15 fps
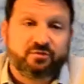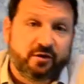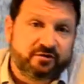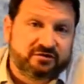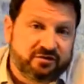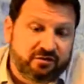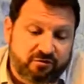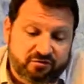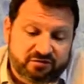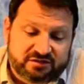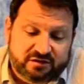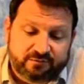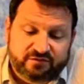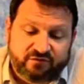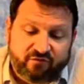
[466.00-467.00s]
We always include
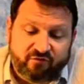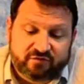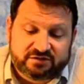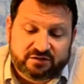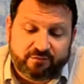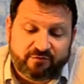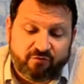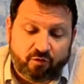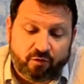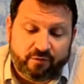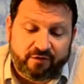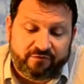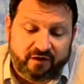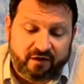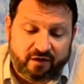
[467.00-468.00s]
some form
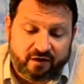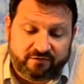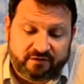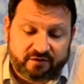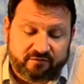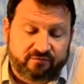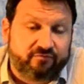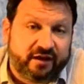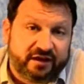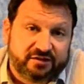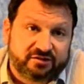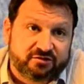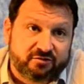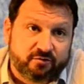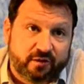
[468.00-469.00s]
of a
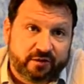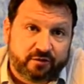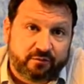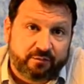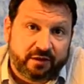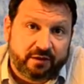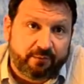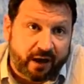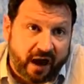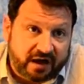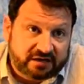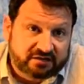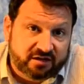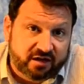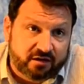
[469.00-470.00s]
razor, whether it be a
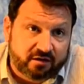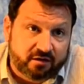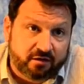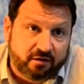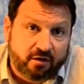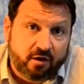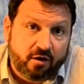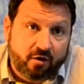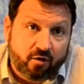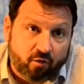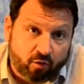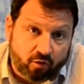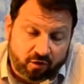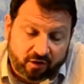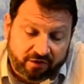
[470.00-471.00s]
box cutter
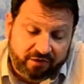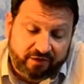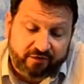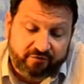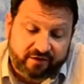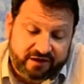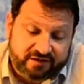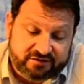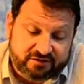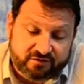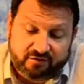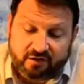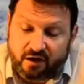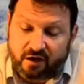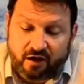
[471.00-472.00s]
or a thin
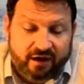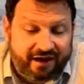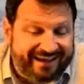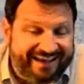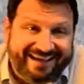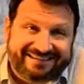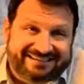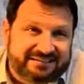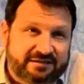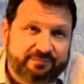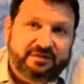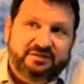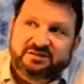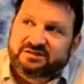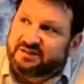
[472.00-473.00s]
razor. Again,
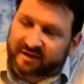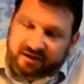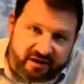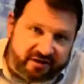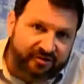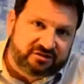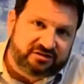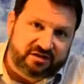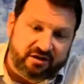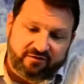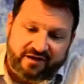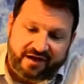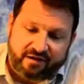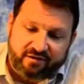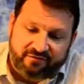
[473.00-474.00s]
something just to cut yourself
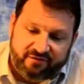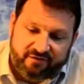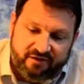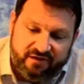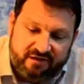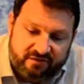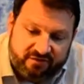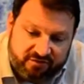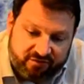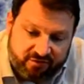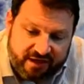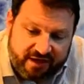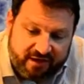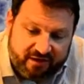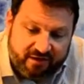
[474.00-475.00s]
out if you need to do
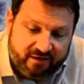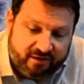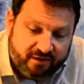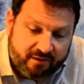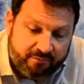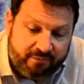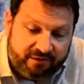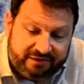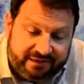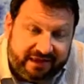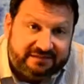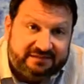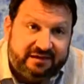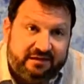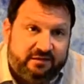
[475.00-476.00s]
that, but
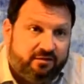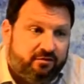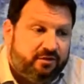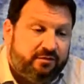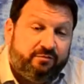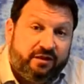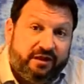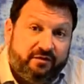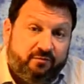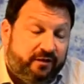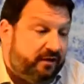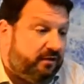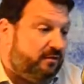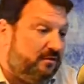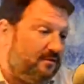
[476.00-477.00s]
that's not the only blade we
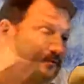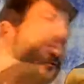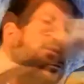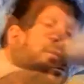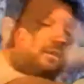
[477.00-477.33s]
include.